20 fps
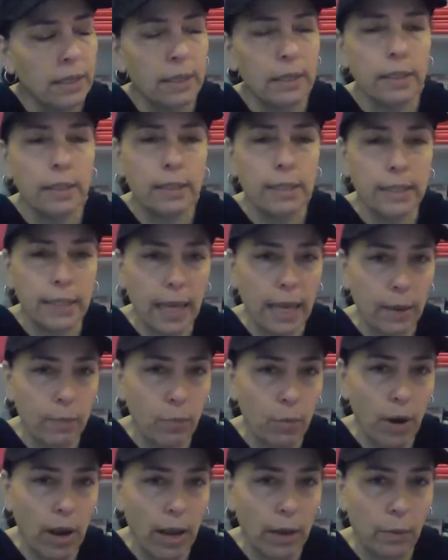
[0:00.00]
the same
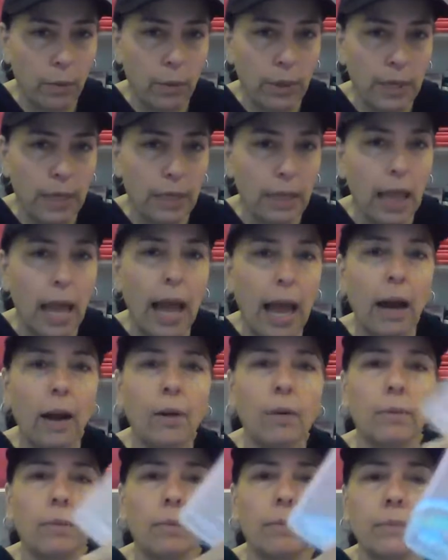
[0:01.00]
way we
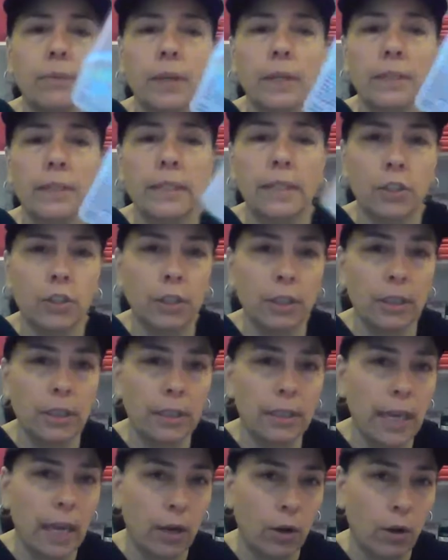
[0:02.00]
allow addiction to
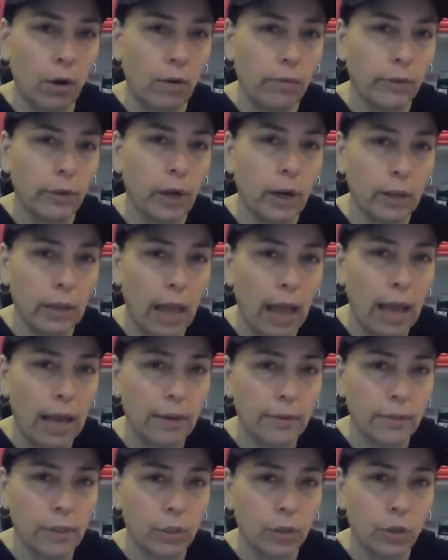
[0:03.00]
take over our
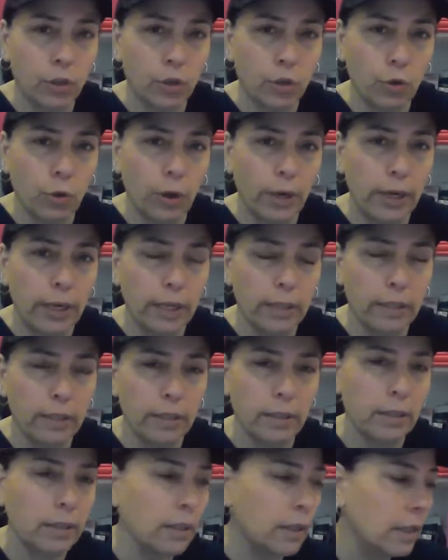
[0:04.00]
lives and destroy
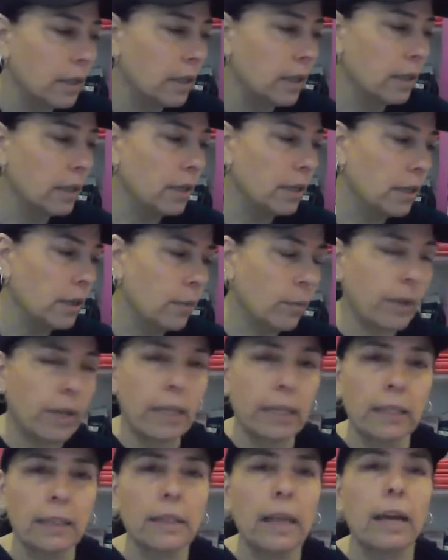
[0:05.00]
us, we
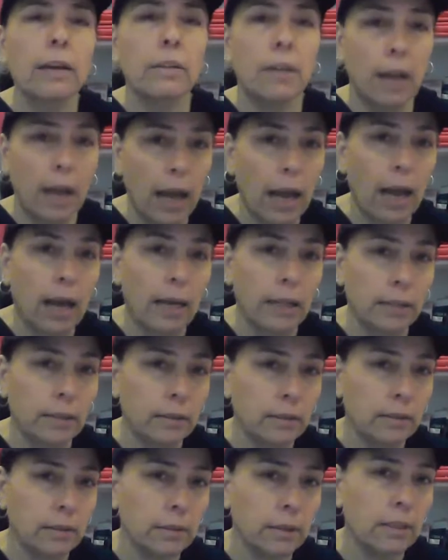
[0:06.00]
can allow God
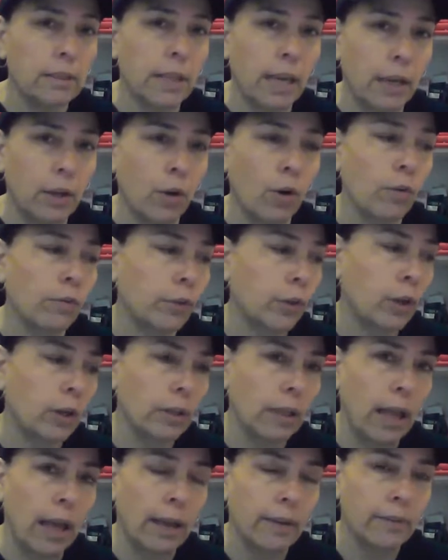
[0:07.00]
to take over our
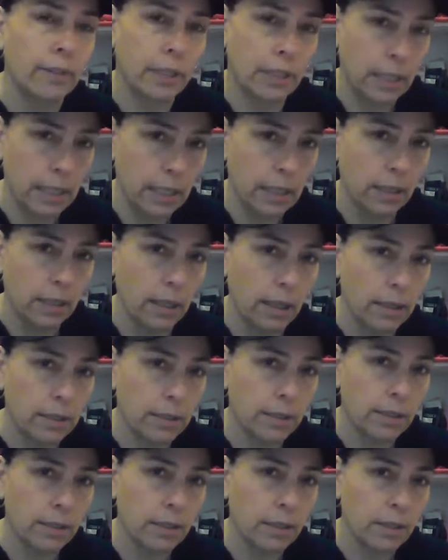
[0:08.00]
lives and heal
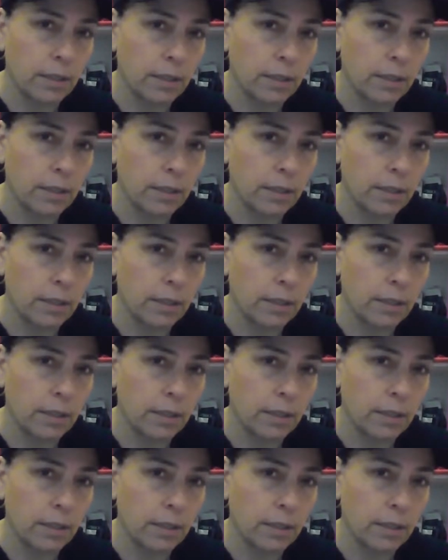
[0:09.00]
us.